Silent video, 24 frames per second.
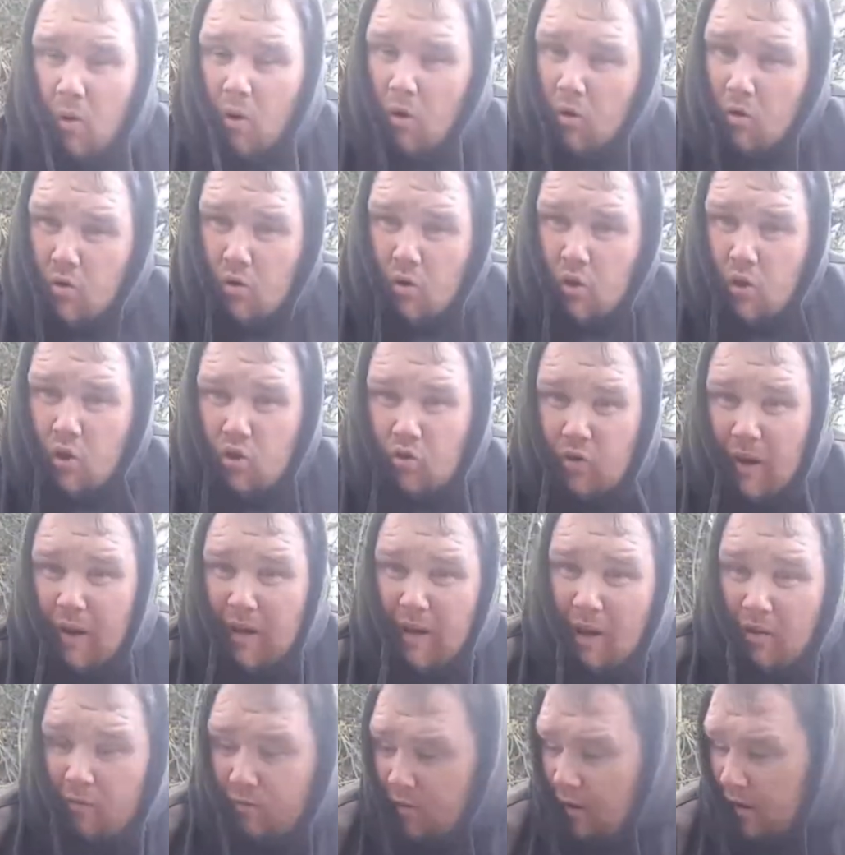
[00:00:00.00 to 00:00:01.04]
water's going to
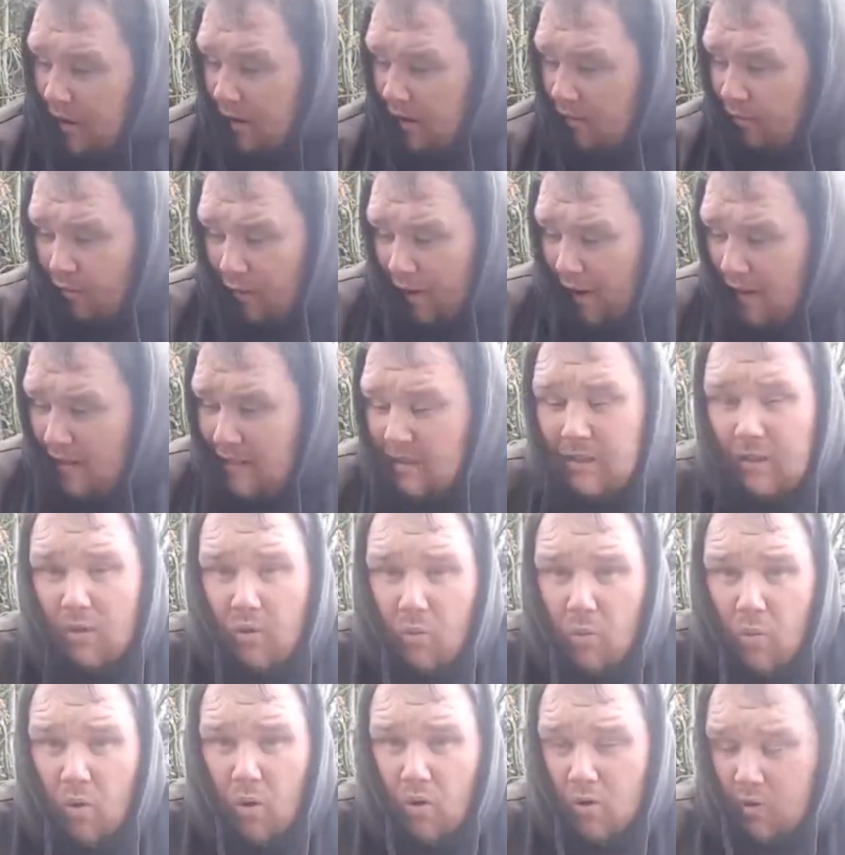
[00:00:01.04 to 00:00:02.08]
drain out really fast. The
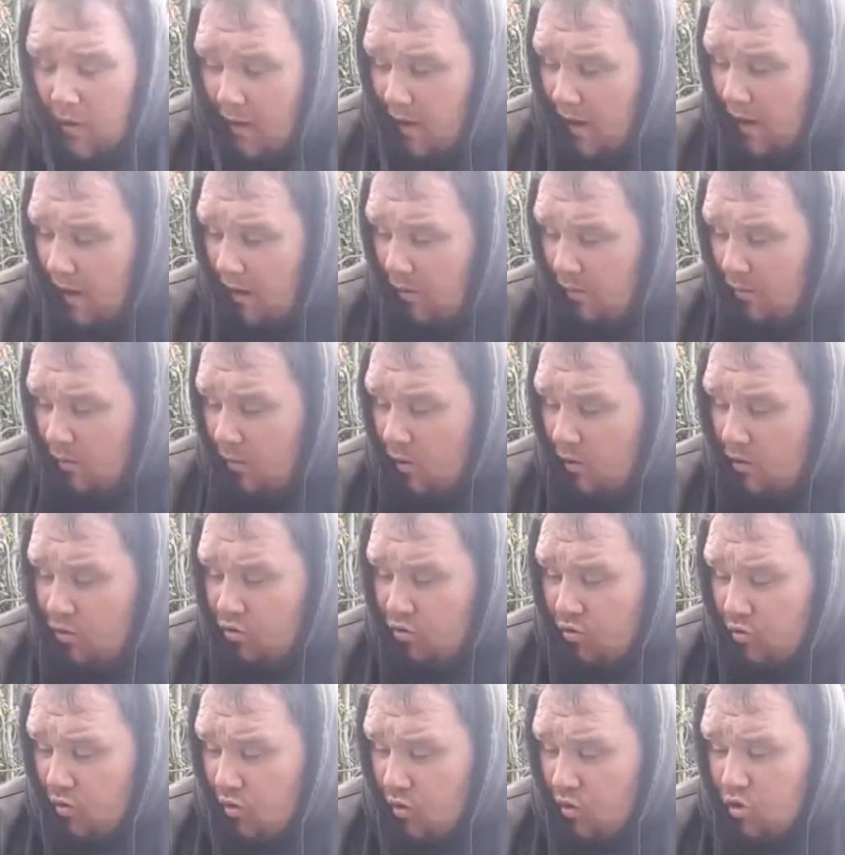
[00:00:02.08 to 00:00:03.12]
water
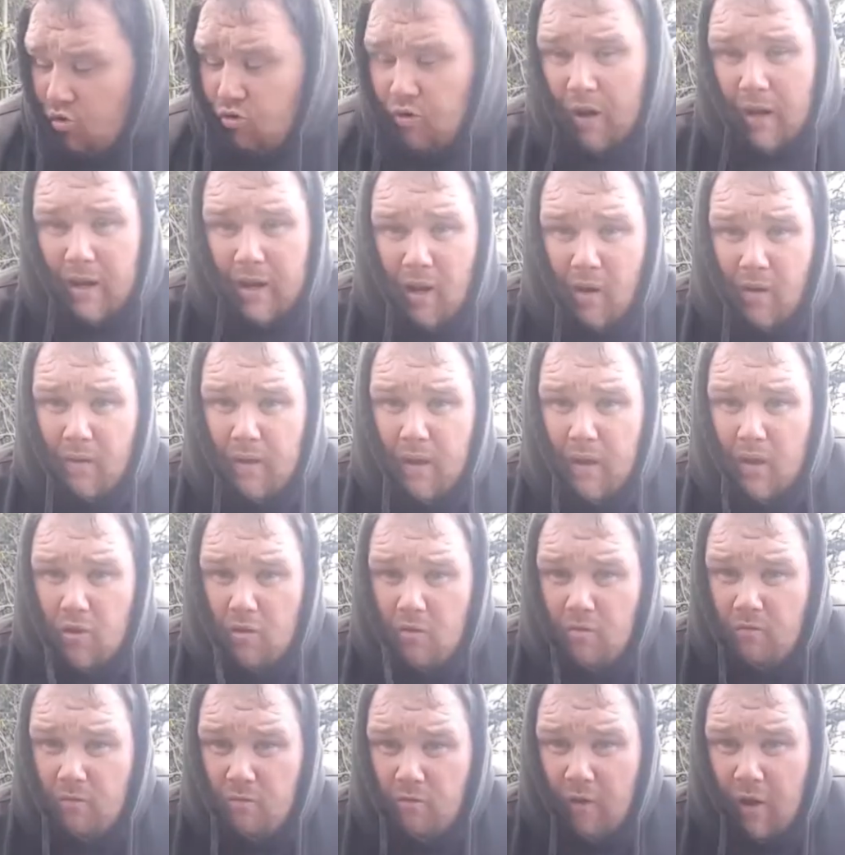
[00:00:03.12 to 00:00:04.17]
does drain out of this
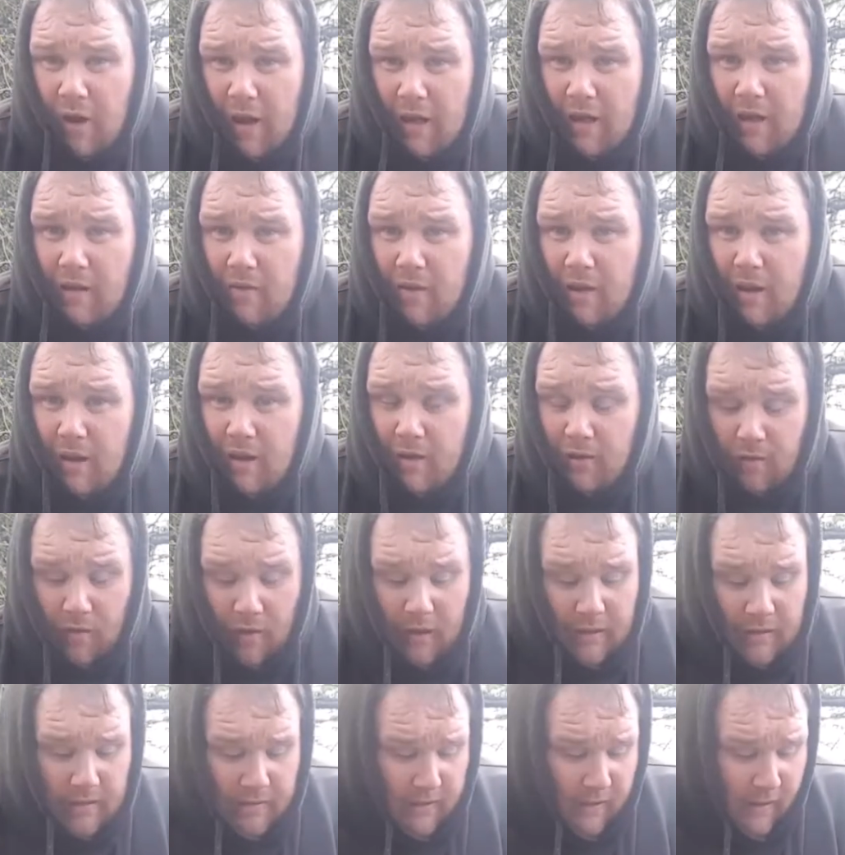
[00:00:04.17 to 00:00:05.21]
really, really
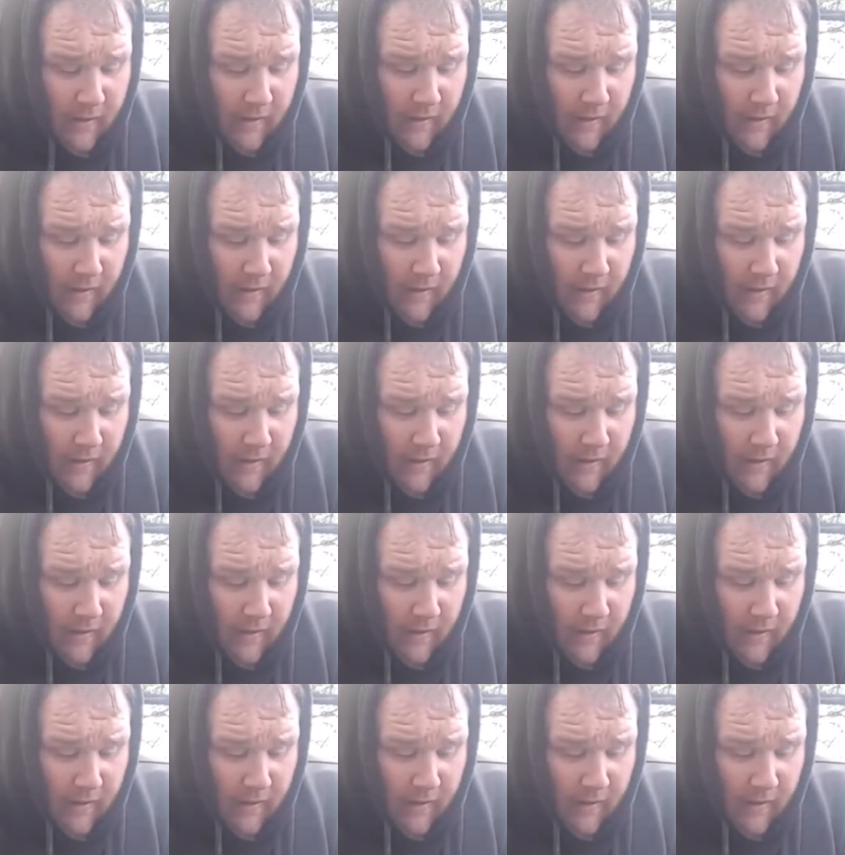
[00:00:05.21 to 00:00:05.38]
fast.